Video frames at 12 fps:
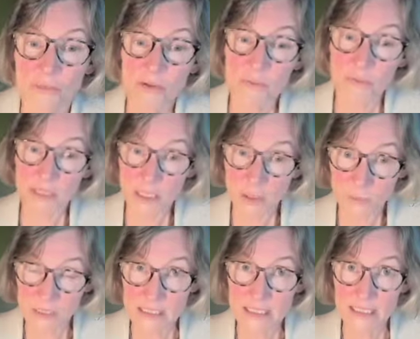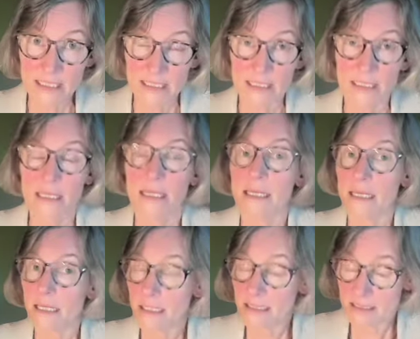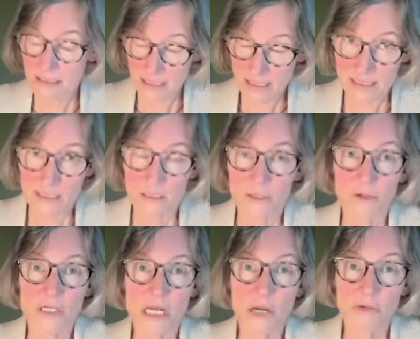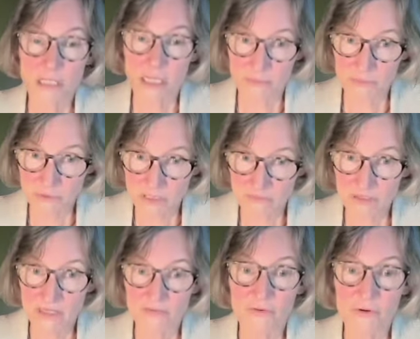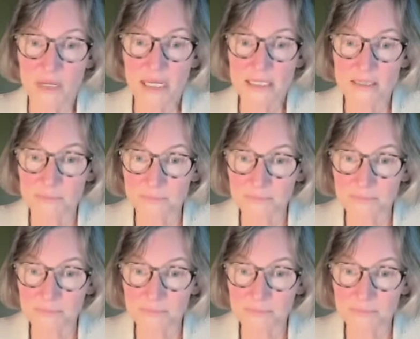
repeat it once again. It's 8 o'clock now, time to get ready for bed.